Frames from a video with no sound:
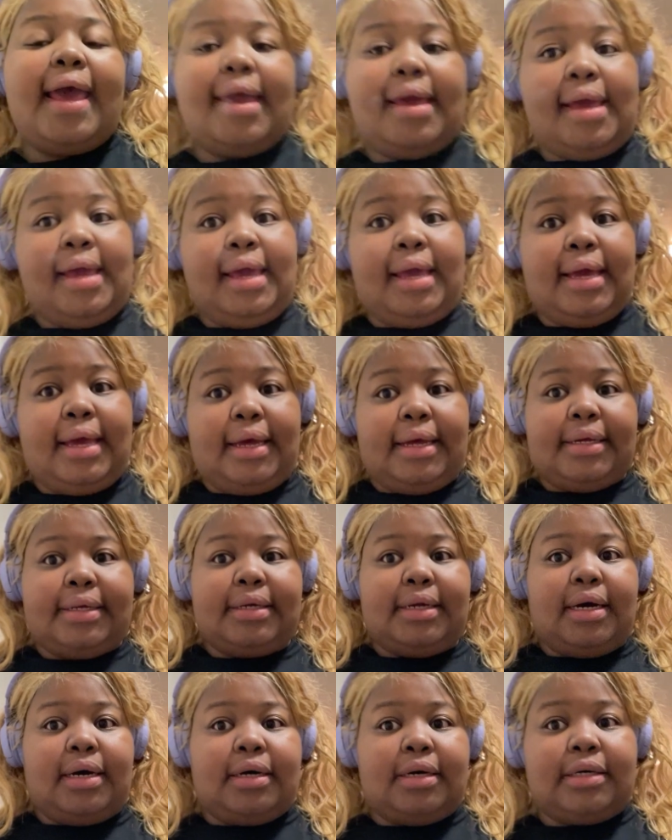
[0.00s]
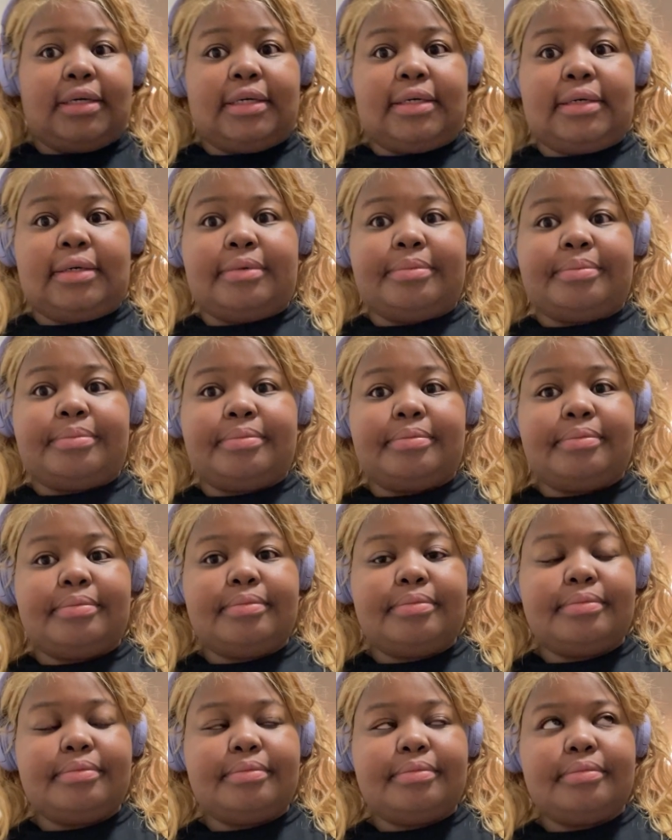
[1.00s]
And um
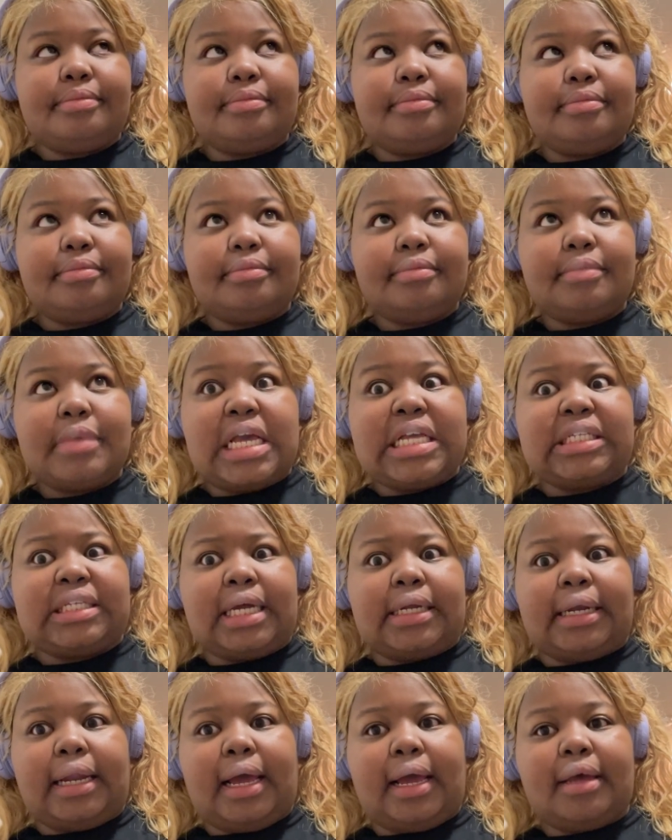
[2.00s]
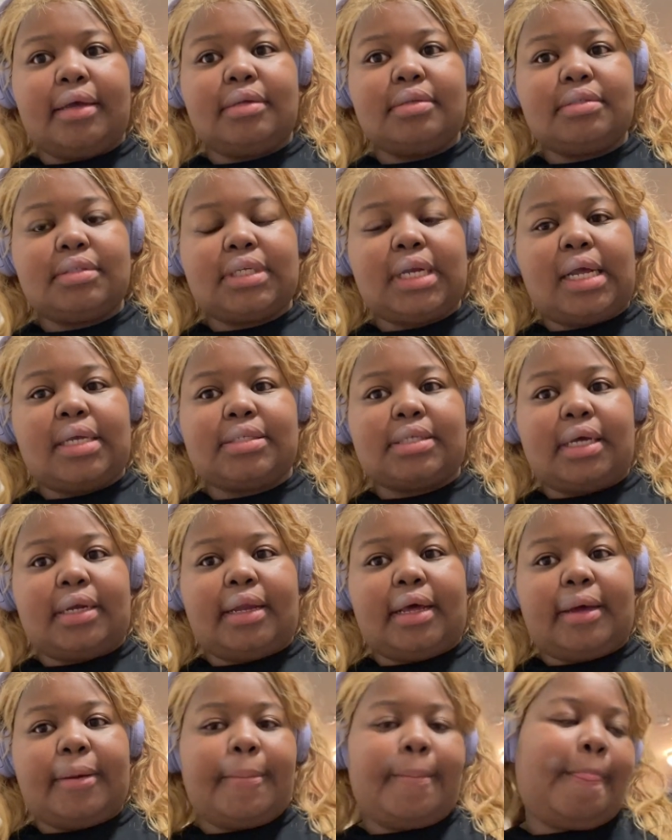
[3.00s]
it's Sunday. It's
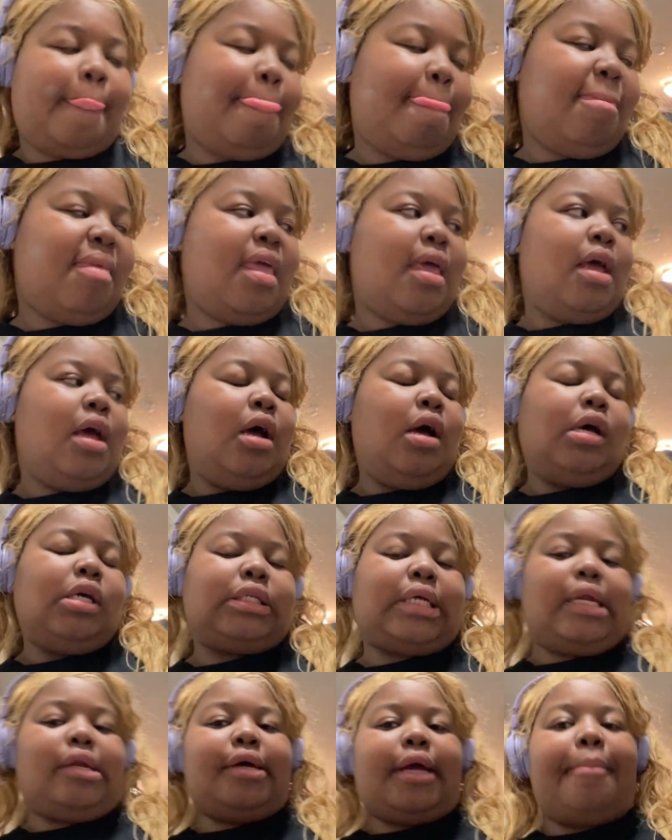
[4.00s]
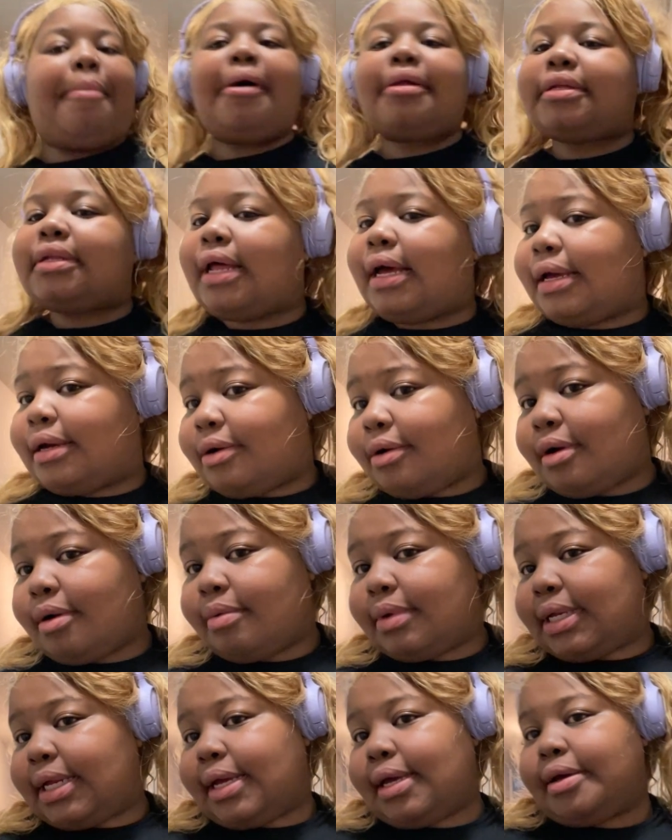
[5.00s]
Sunday. So I know y'all probably like, girl,
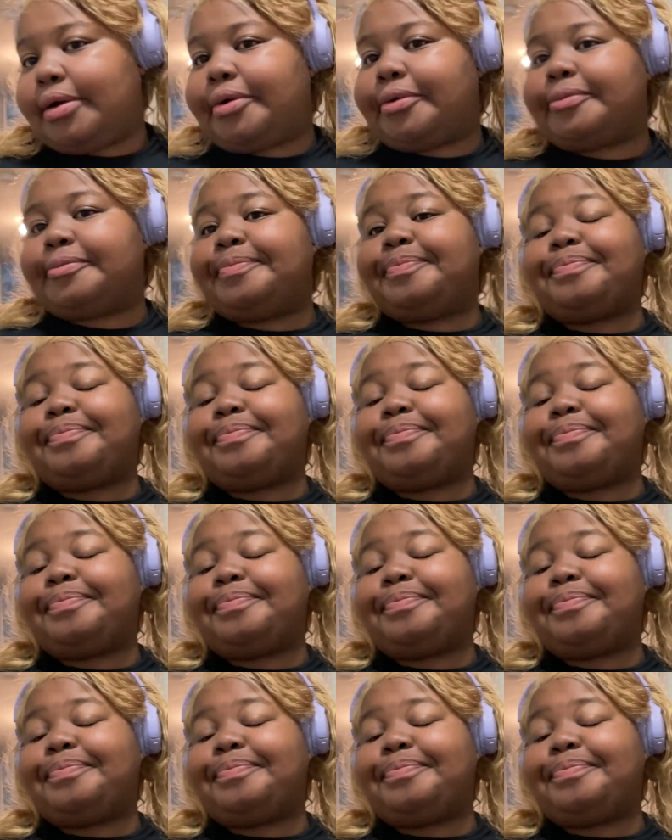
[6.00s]
what the hell?